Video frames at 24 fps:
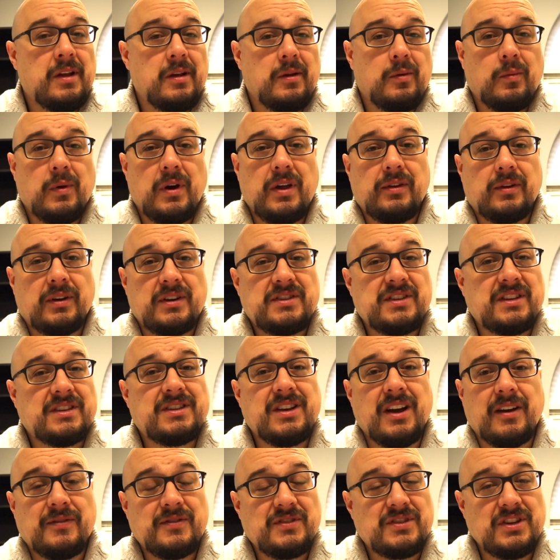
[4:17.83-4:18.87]
whether it's a
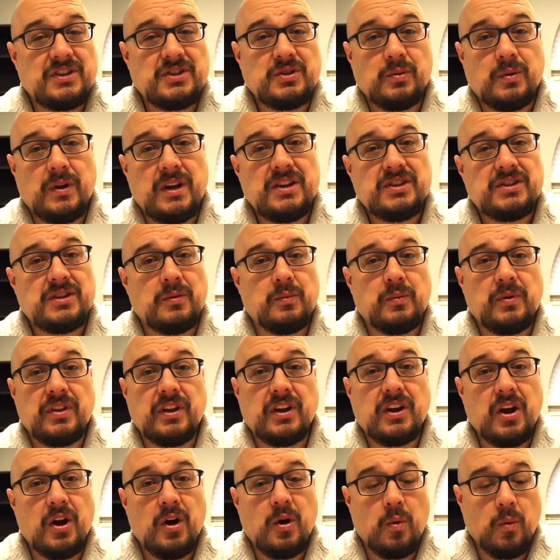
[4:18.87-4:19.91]
tough situation with a
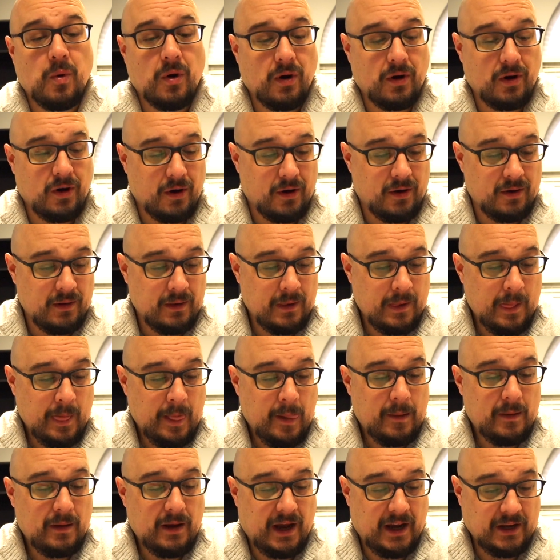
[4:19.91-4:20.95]
coworker,
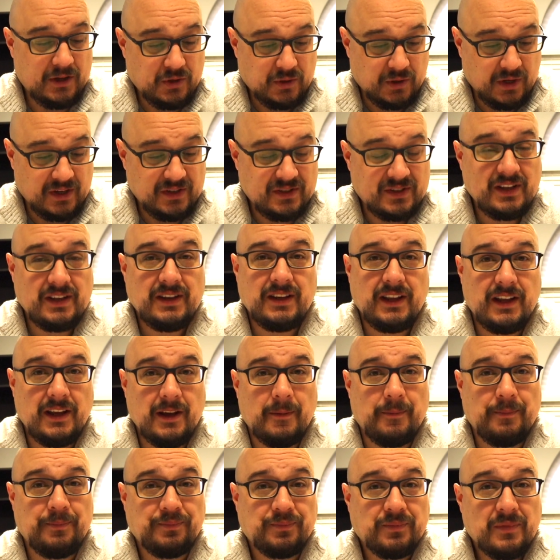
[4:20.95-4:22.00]
I trust in
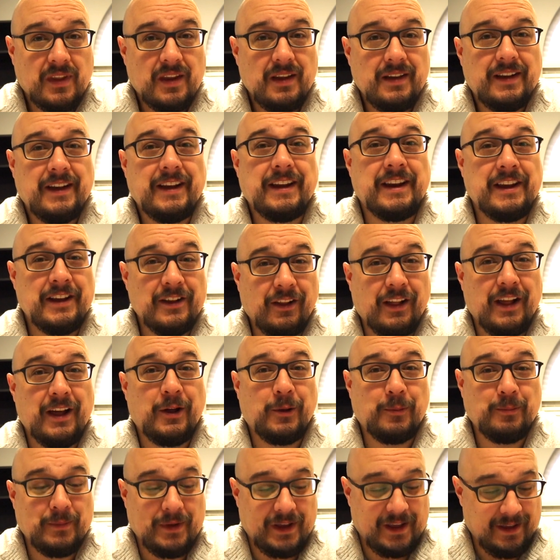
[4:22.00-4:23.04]
Him, and He'll
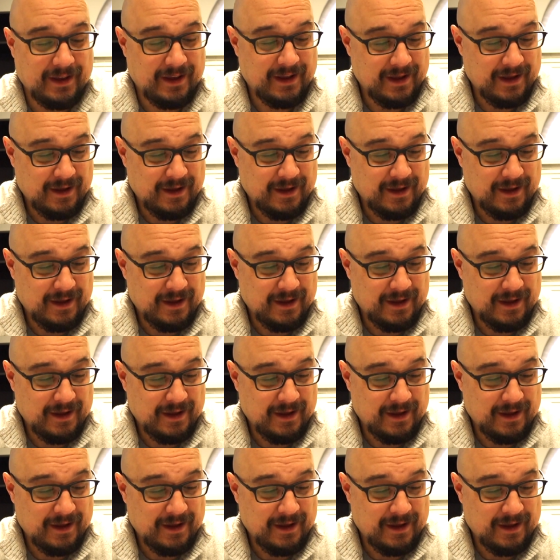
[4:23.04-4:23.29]
help me.